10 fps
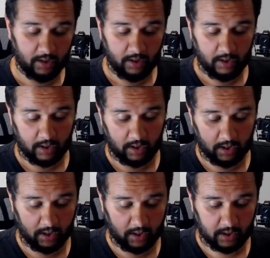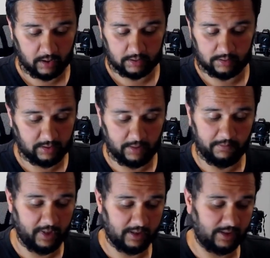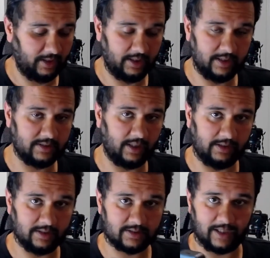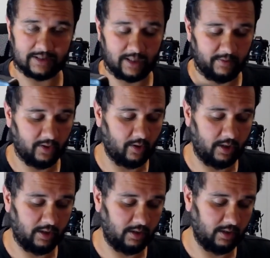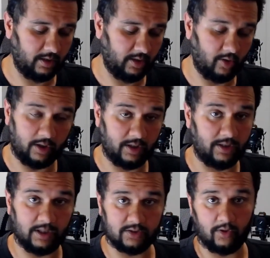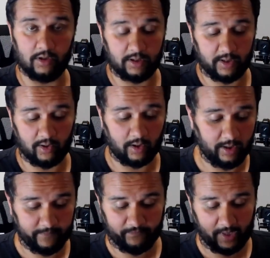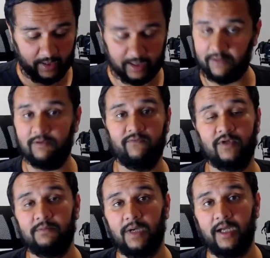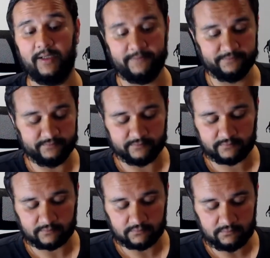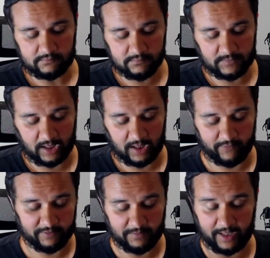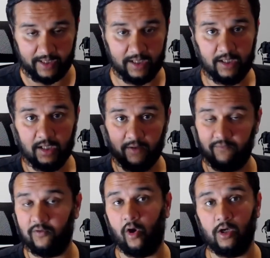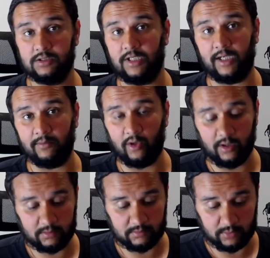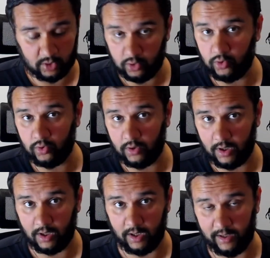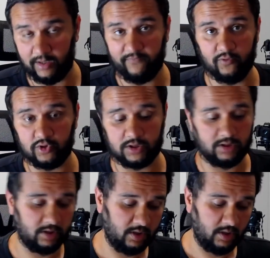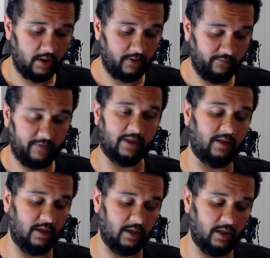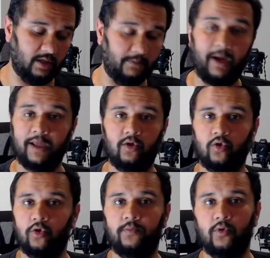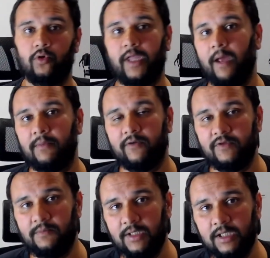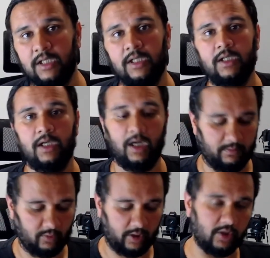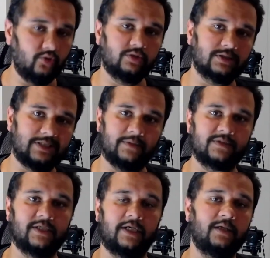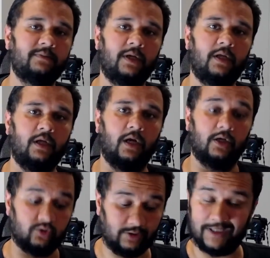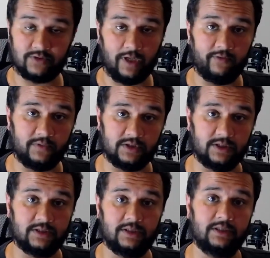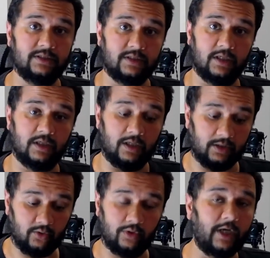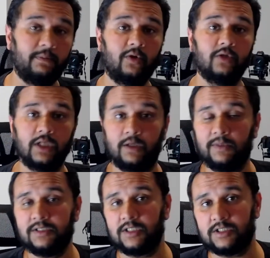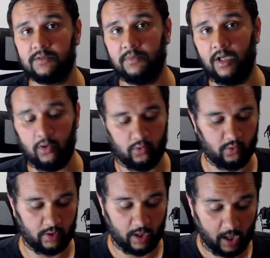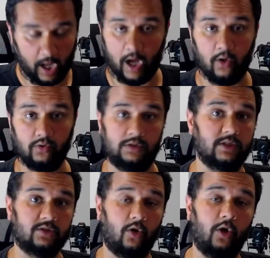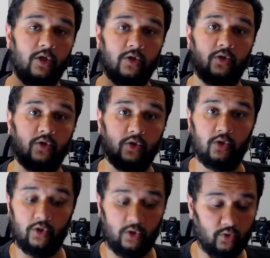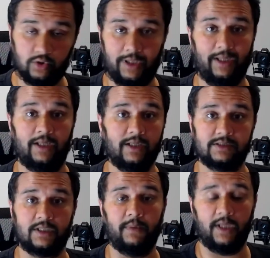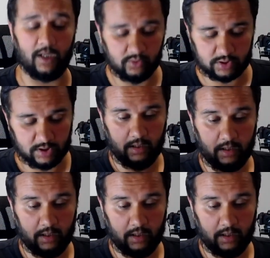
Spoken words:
The main thing is that this Tascam recorder does all the recording, and even with my vlogs that I'm gonna do in the future with my GoPro camera with me, I'm gonna use the same setup. So that's why I purchased this. Do let me know in the comment section below how this audio you think is coming out.